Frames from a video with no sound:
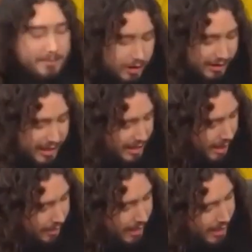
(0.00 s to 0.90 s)
the sponge
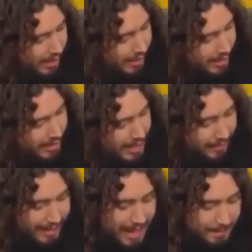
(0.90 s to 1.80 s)
balls in his
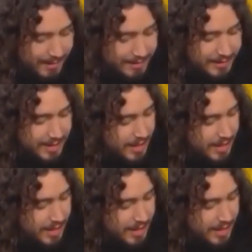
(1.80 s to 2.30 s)
fist and